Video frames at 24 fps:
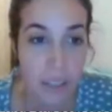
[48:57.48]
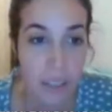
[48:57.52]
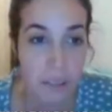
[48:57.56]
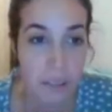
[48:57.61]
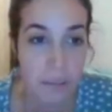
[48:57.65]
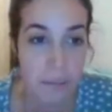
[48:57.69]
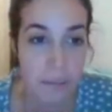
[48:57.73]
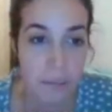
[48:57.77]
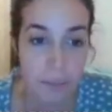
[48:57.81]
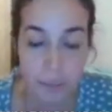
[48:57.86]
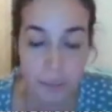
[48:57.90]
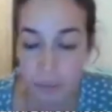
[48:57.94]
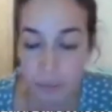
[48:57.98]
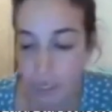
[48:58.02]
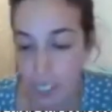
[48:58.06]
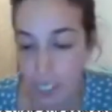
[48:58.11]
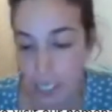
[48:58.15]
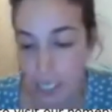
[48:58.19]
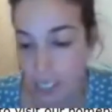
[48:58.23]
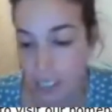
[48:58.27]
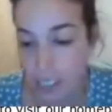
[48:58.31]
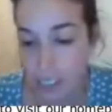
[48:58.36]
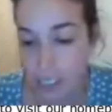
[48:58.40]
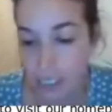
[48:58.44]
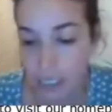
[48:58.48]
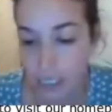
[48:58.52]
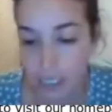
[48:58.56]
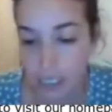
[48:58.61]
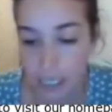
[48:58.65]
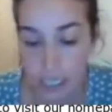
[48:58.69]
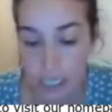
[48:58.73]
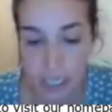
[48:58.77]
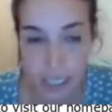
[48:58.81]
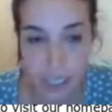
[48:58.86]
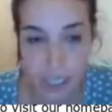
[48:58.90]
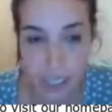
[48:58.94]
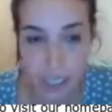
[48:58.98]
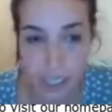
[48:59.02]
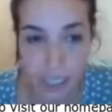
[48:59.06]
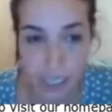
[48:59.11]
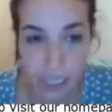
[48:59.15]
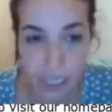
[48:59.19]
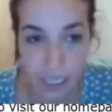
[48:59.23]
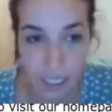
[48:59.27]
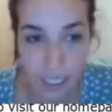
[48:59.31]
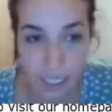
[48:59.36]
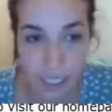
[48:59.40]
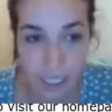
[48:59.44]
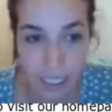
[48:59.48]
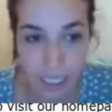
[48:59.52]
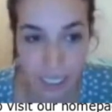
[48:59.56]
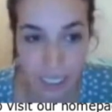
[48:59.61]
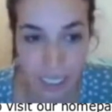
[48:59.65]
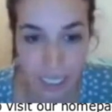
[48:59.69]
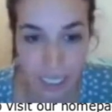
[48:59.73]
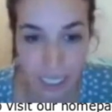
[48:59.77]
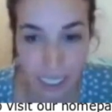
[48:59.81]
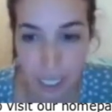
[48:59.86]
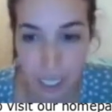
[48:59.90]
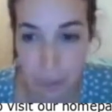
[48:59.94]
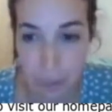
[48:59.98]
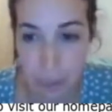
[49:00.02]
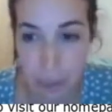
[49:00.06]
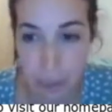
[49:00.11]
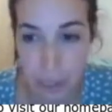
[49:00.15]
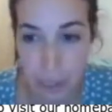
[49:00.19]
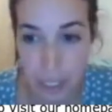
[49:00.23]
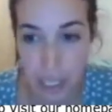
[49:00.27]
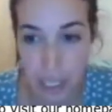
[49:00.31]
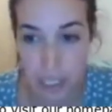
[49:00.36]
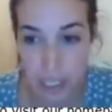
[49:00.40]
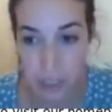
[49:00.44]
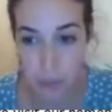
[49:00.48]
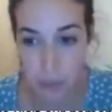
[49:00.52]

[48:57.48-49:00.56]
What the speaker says: And just a couple